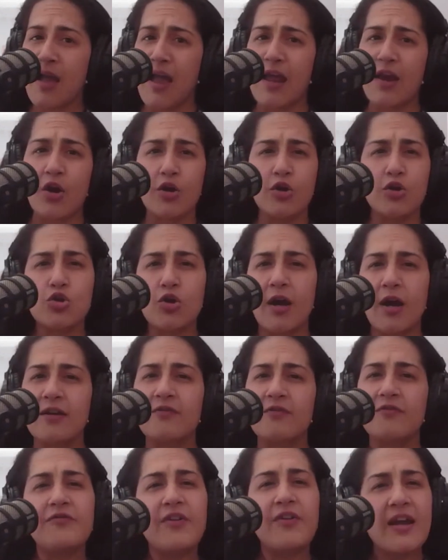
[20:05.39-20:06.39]
And are you trying
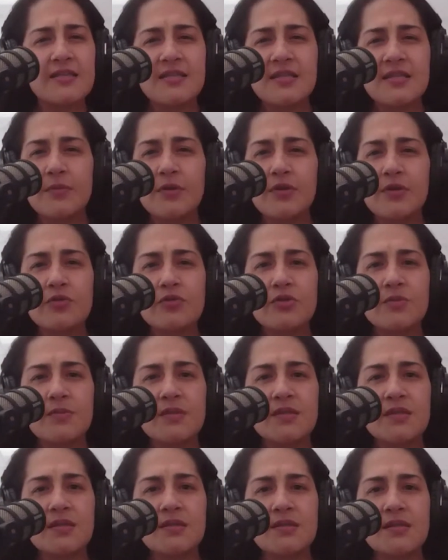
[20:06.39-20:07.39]
to fight some of those
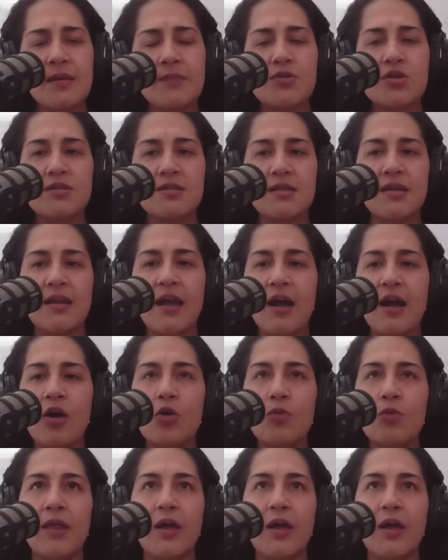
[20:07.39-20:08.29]
misconceptions and help?